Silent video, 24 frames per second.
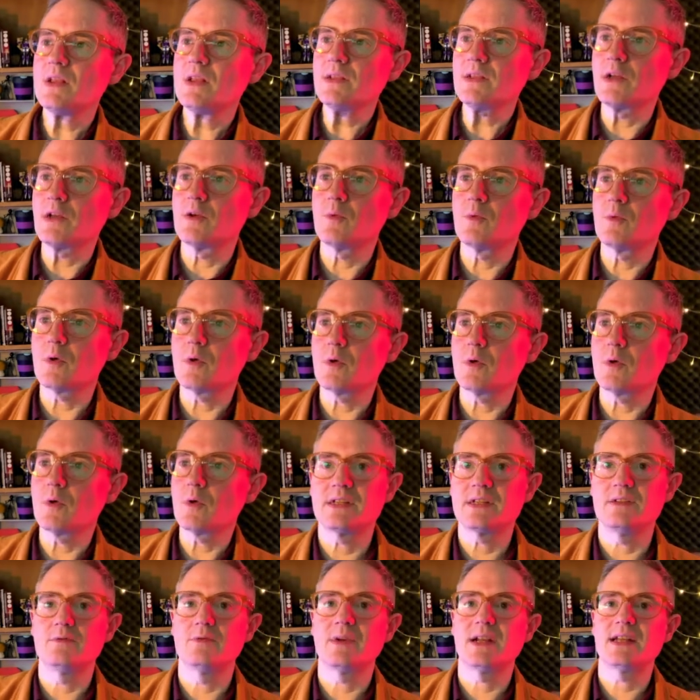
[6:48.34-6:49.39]
no, what we're going
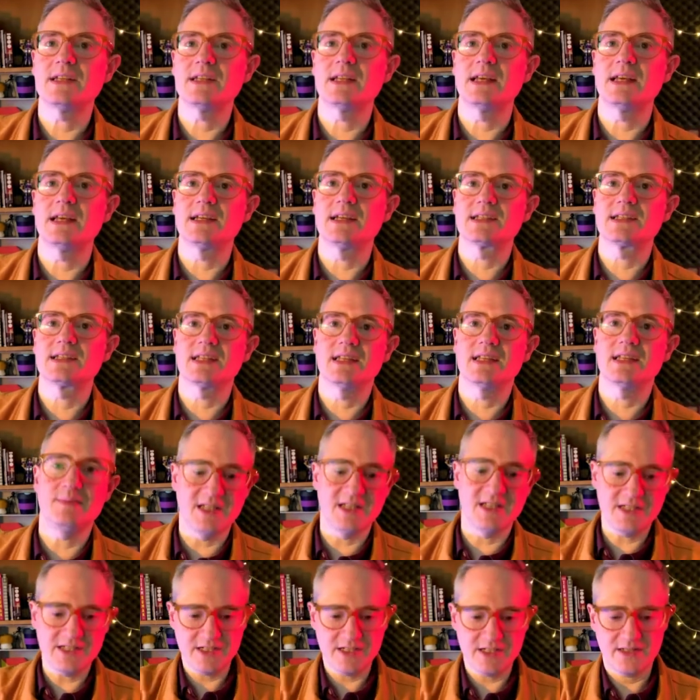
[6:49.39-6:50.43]
to do, render layers to
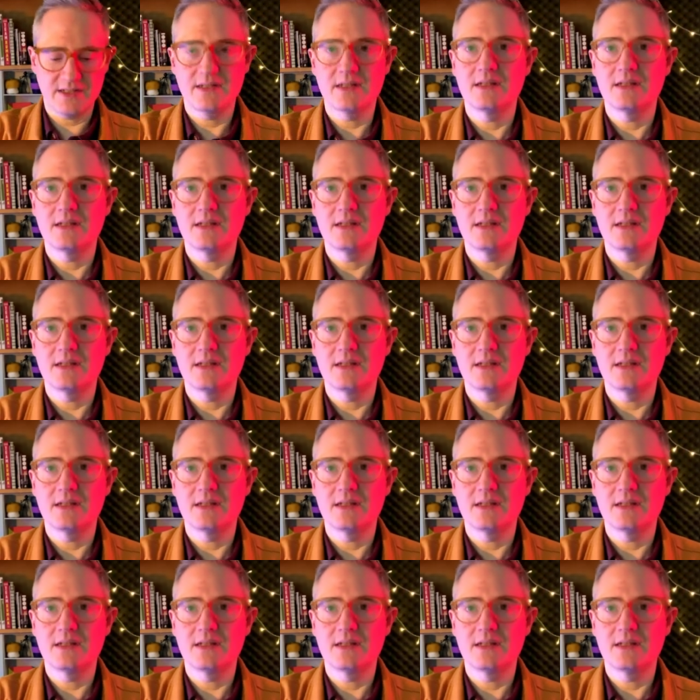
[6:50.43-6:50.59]
image,